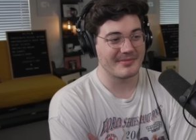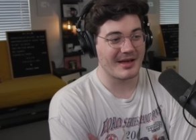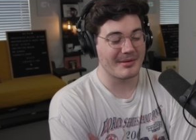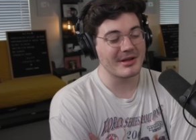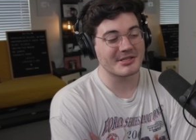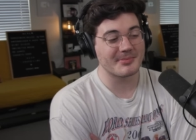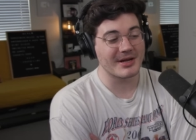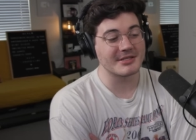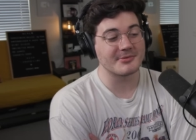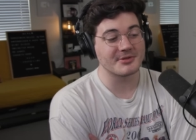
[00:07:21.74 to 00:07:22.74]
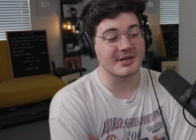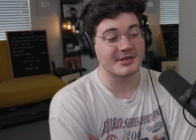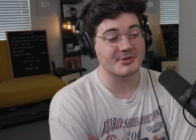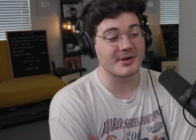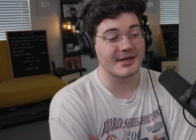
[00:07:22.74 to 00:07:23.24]
I'm not surprised it was an
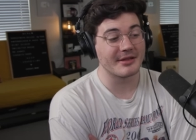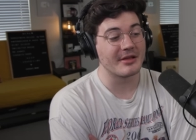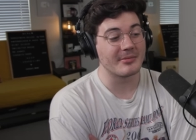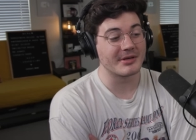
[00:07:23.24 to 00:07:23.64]
Australian though,